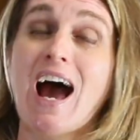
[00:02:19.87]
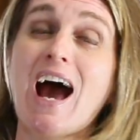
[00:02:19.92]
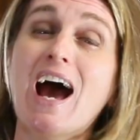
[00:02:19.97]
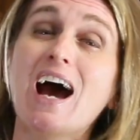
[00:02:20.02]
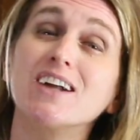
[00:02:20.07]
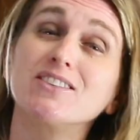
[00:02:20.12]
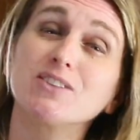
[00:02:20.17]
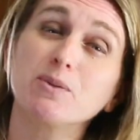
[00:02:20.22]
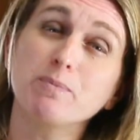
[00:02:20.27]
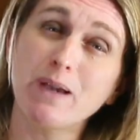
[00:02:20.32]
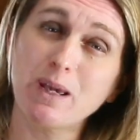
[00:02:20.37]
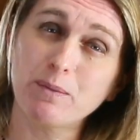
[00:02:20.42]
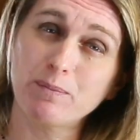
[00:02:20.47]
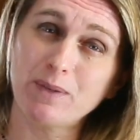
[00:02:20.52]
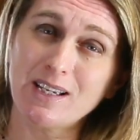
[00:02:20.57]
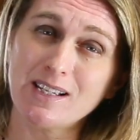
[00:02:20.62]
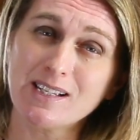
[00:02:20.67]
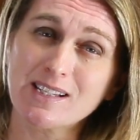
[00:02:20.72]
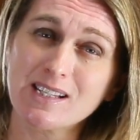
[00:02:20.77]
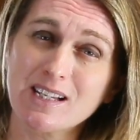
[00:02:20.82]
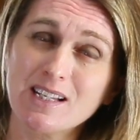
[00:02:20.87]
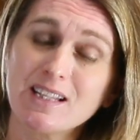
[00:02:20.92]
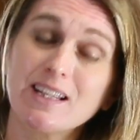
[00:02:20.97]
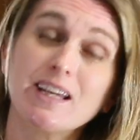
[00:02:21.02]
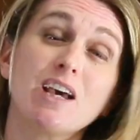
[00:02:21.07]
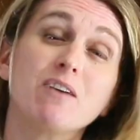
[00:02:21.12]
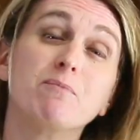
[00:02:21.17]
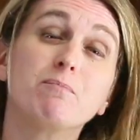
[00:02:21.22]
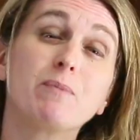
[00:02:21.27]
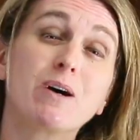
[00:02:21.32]
Other babies,
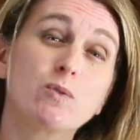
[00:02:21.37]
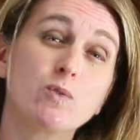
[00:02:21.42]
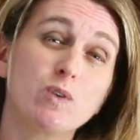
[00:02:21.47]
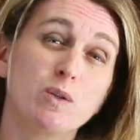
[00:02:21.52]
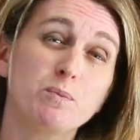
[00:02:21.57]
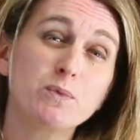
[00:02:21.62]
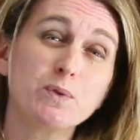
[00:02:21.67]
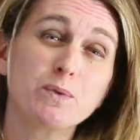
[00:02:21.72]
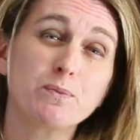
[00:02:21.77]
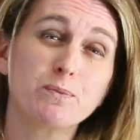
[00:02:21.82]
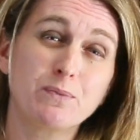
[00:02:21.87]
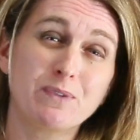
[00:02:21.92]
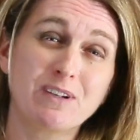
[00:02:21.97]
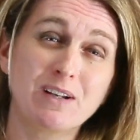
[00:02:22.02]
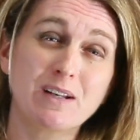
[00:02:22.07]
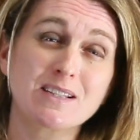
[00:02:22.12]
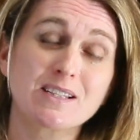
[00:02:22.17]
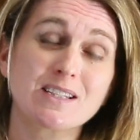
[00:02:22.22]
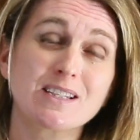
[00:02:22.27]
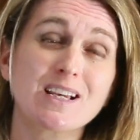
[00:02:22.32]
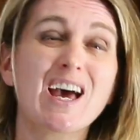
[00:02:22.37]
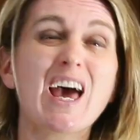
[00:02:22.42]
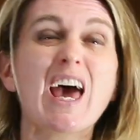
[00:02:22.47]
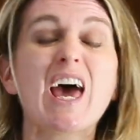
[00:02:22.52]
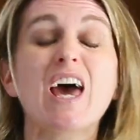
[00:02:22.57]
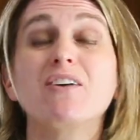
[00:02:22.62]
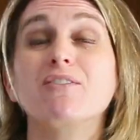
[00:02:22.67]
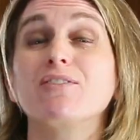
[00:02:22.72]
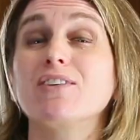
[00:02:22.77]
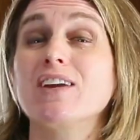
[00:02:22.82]
they have bowel movements
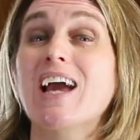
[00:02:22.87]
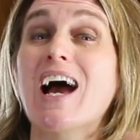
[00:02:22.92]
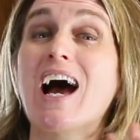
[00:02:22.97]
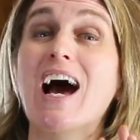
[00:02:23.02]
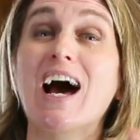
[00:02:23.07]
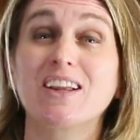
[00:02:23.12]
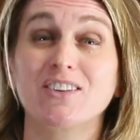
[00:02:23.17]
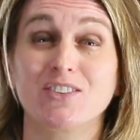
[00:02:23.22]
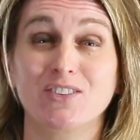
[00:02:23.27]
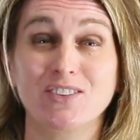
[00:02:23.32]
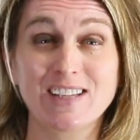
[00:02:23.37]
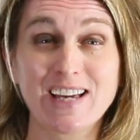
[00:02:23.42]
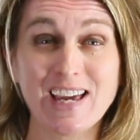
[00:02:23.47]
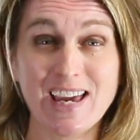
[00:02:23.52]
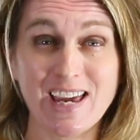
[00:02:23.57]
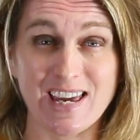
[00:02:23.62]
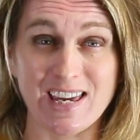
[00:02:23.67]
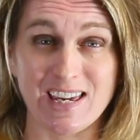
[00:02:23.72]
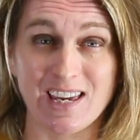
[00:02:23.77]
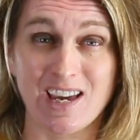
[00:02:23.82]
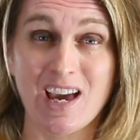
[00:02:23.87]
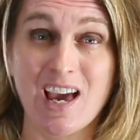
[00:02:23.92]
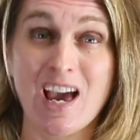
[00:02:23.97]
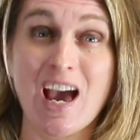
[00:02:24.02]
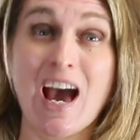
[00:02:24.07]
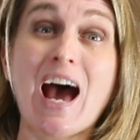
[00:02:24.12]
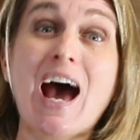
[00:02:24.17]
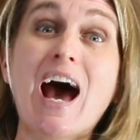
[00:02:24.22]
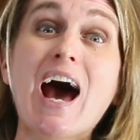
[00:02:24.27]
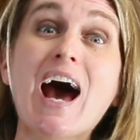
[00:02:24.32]
every other day.
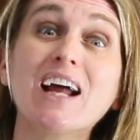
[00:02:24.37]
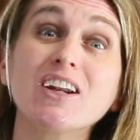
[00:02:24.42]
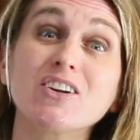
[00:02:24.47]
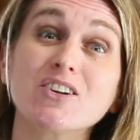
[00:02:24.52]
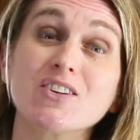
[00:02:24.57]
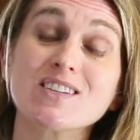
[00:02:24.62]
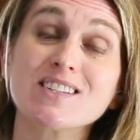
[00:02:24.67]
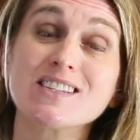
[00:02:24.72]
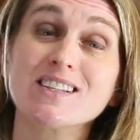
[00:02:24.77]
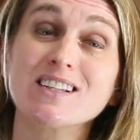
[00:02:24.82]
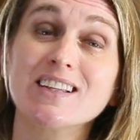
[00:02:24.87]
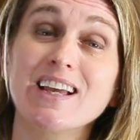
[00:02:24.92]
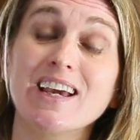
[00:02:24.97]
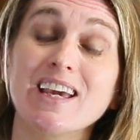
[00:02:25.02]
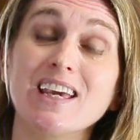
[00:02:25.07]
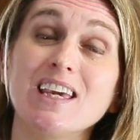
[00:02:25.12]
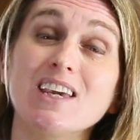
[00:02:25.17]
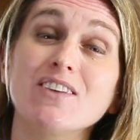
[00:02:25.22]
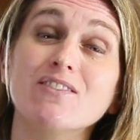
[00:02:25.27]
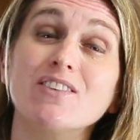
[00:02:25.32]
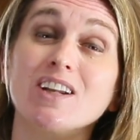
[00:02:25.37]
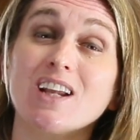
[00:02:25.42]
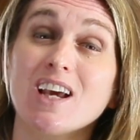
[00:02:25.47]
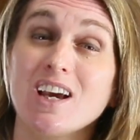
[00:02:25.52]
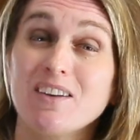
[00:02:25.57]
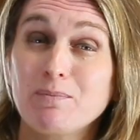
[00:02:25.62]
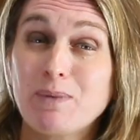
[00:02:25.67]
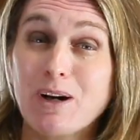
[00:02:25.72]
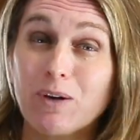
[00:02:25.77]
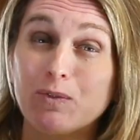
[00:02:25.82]
Others, they even
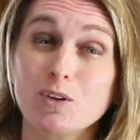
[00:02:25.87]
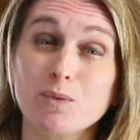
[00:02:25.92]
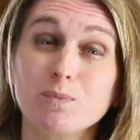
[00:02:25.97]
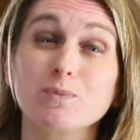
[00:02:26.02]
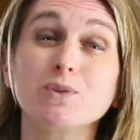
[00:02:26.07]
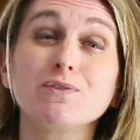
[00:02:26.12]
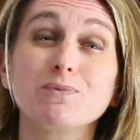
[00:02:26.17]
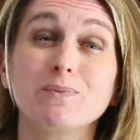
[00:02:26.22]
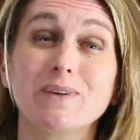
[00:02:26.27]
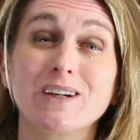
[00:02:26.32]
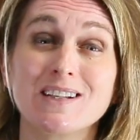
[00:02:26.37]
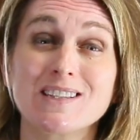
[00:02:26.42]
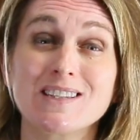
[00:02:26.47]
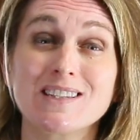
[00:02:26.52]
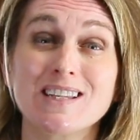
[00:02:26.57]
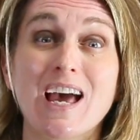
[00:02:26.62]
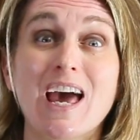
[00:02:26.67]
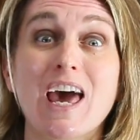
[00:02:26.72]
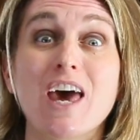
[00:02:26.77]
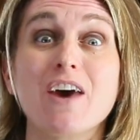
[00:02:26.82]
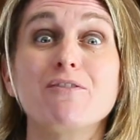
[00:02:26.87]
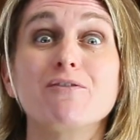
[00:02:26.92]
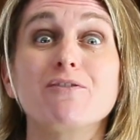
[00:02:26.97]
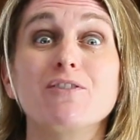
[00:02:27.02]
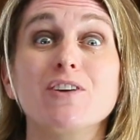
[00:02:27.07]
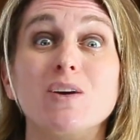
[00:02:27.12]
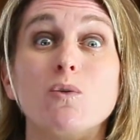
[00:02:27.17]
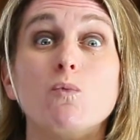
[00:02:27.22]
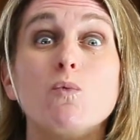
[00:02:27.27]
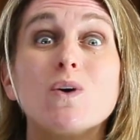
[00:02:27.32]
have bowel movements
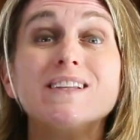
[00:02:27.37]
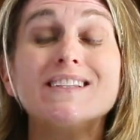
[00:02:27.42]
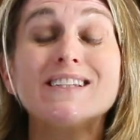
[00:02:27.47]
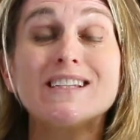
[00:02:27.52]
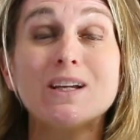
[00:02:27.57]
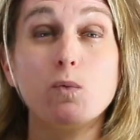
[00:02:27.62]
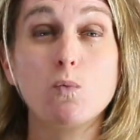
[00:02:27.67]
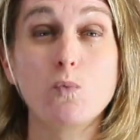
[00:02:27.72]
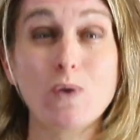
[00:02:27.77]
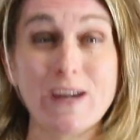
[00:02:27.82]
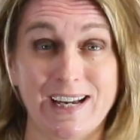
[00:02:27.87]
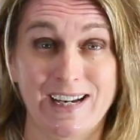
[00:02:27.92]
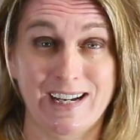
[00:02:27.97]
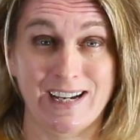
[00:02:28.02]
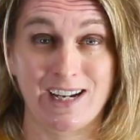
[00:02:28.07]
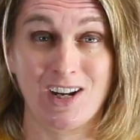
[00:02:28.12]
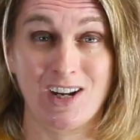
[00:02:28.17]
every once a week